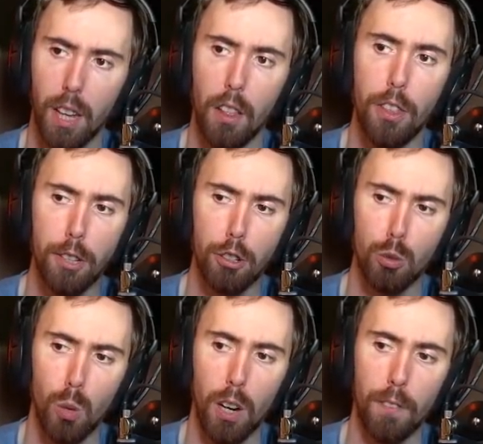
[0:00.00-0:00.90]
This
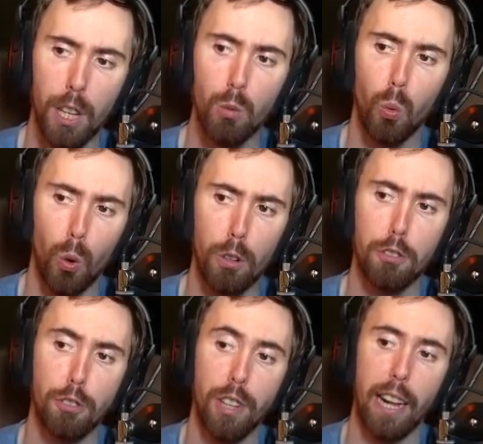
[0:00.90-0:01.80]
is one of the
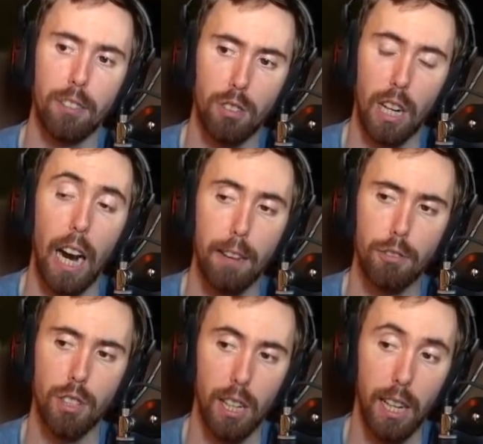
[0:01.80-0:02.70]
worst sets that I have
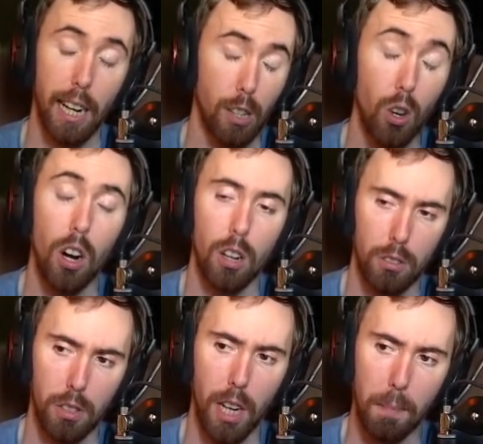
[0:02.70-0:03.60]
seen in a long
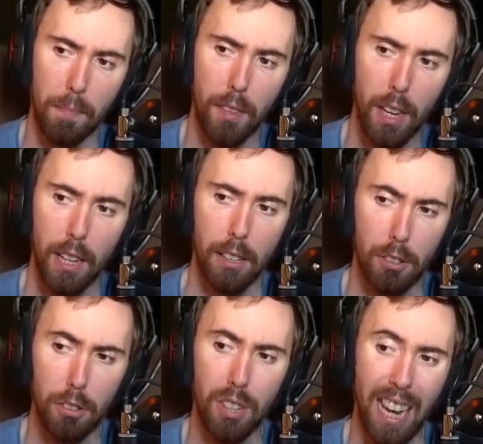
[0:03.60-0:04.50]
time. This
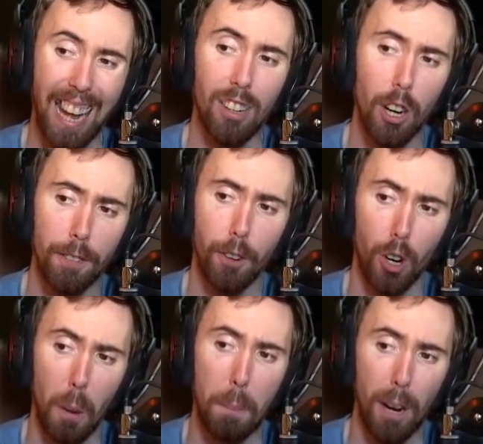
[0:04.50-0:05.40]
is the
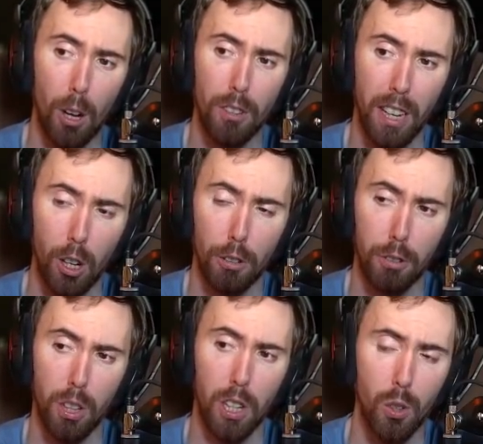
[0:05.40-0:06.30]
LFR belt and
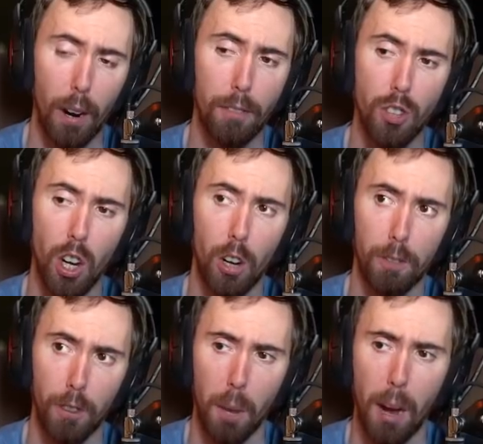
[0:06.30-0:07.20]
also the gloves there
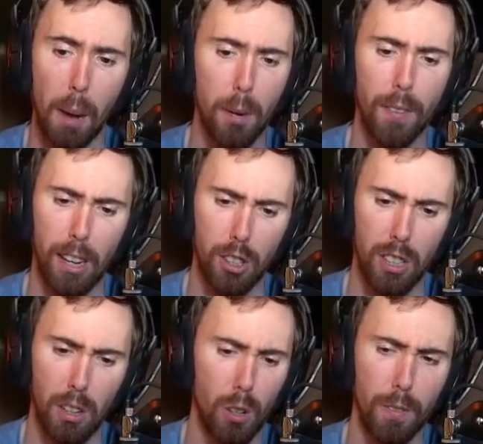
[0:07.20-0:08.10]
from, I believe actually,
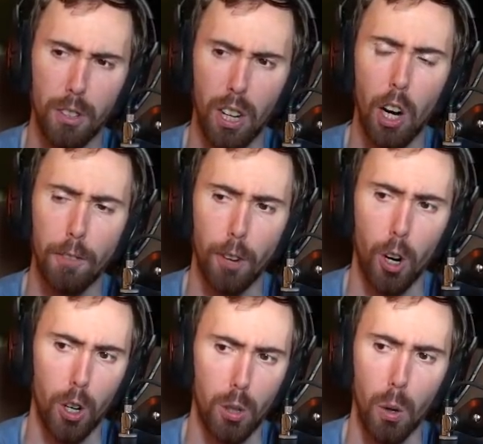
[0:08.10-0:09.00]
I don't know if it's LFR
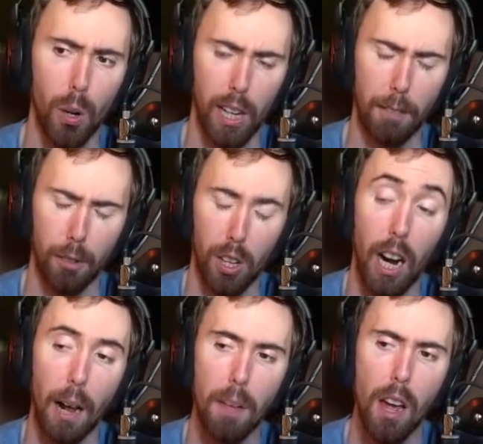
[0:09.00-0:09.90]
or Heroic, I
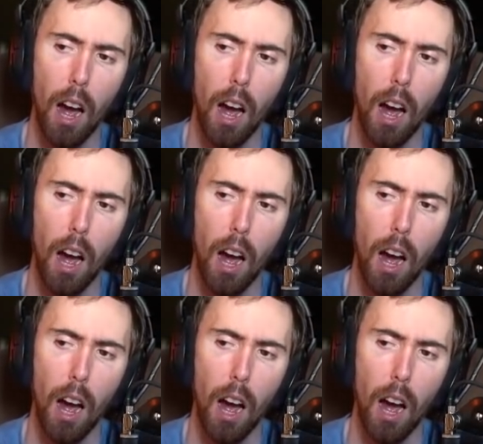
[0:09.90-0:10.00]
forgot.